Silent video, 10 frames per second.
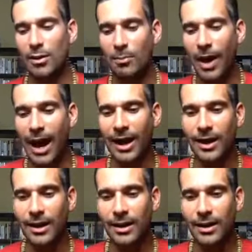But
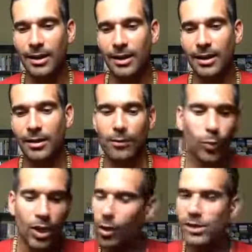we're
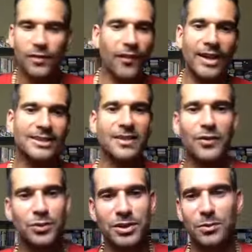going to face
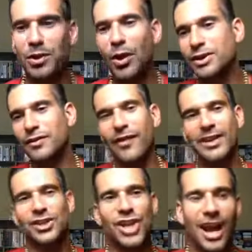difficulty. We're going to
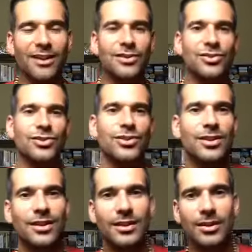face challenge.
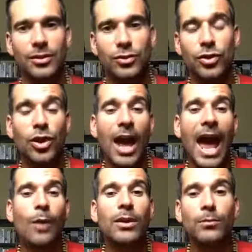You know,
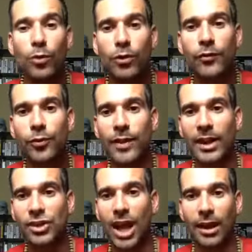how we move through
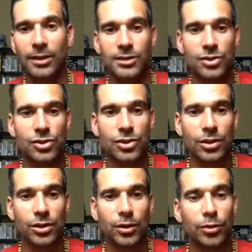that challenge
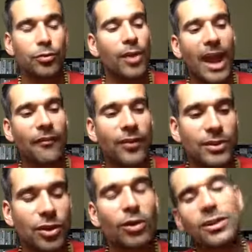through effort is
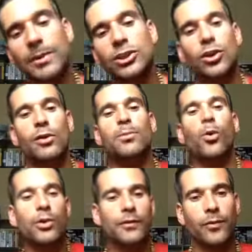going to be so
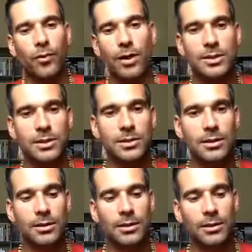important for us.
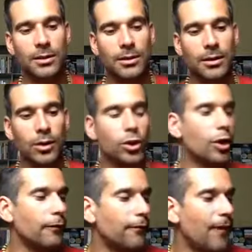You know,
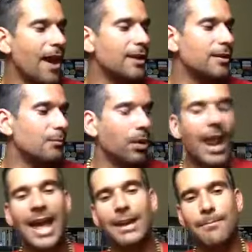fun,
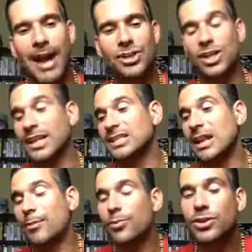play, magic, that's
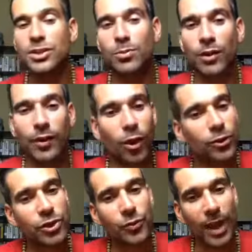another principle of the
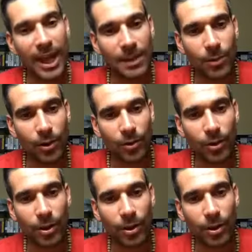conscious relating model.